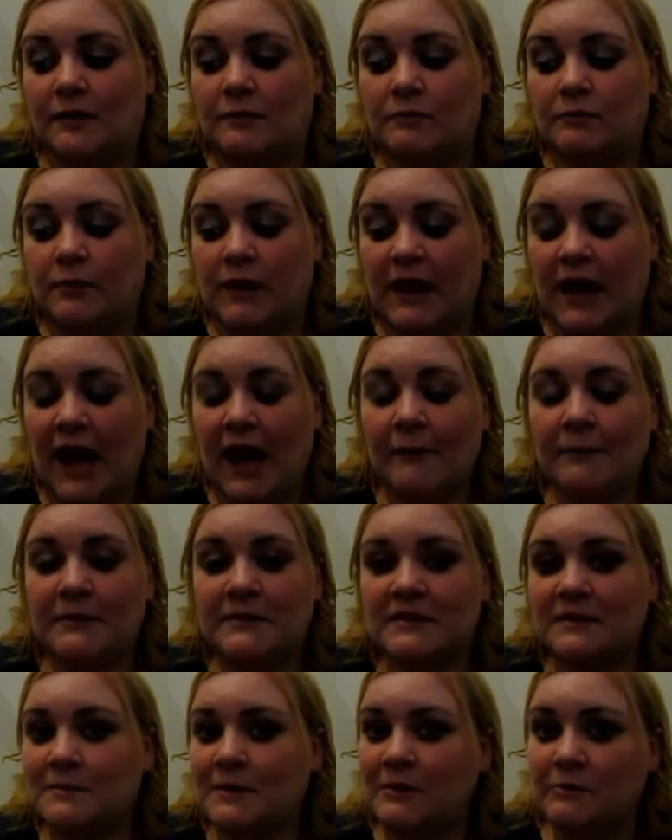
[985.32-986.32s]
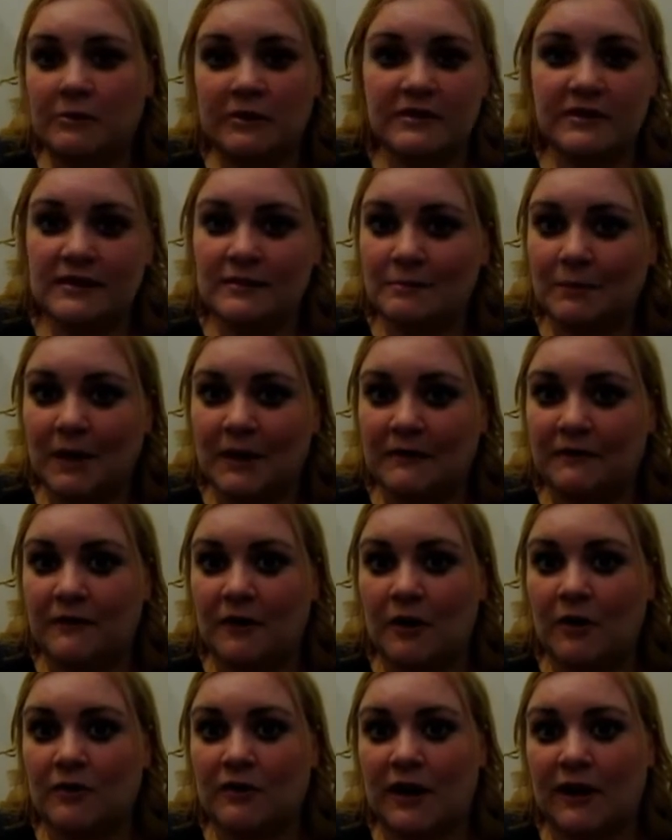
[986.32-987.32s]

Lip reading: what happened to me wasn't my fault.